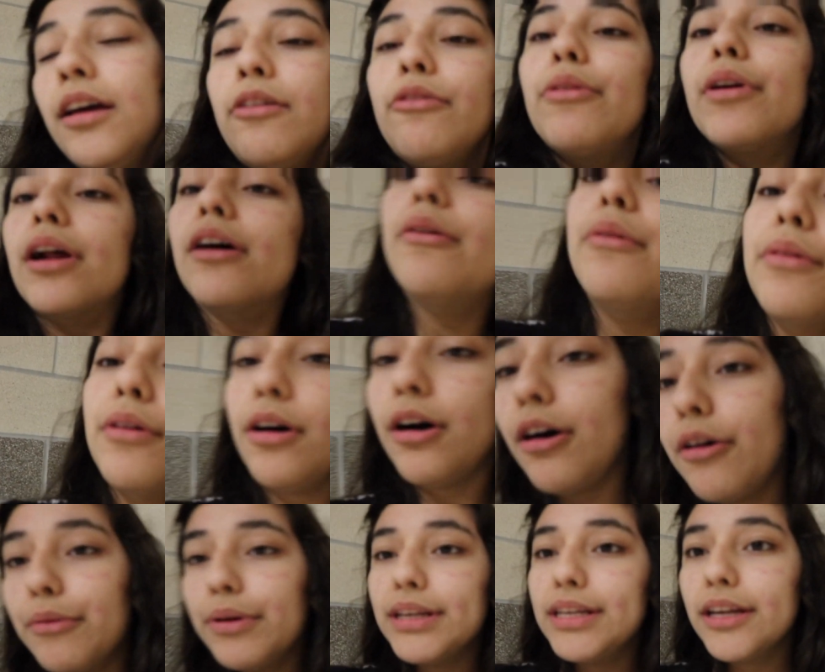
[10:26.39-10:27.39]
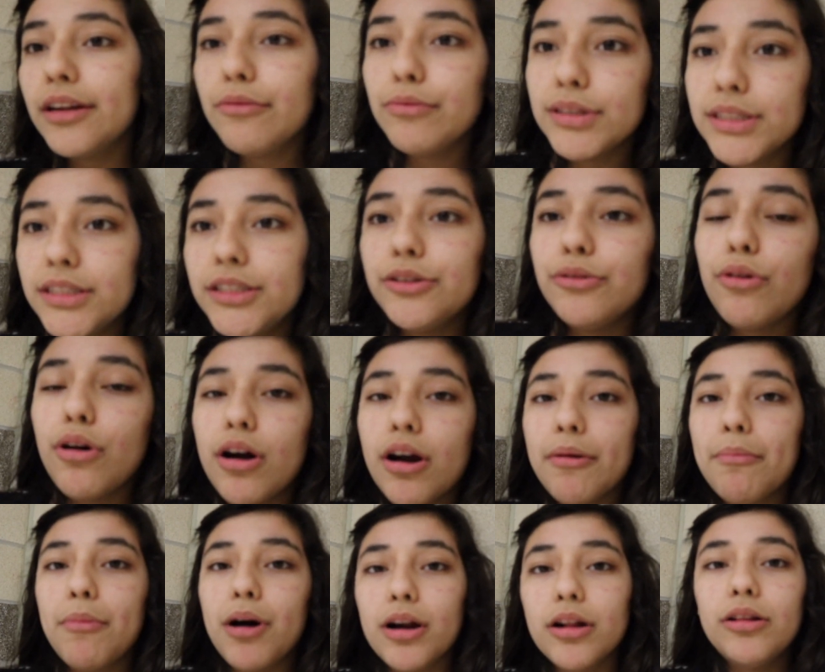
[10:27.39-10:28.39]
All we did was do
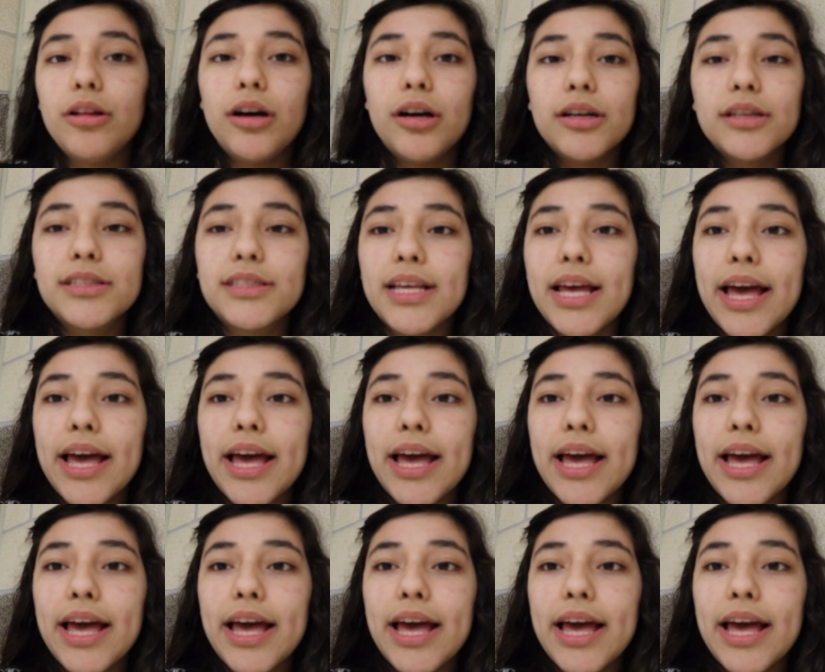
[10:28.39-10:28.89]
our monologues,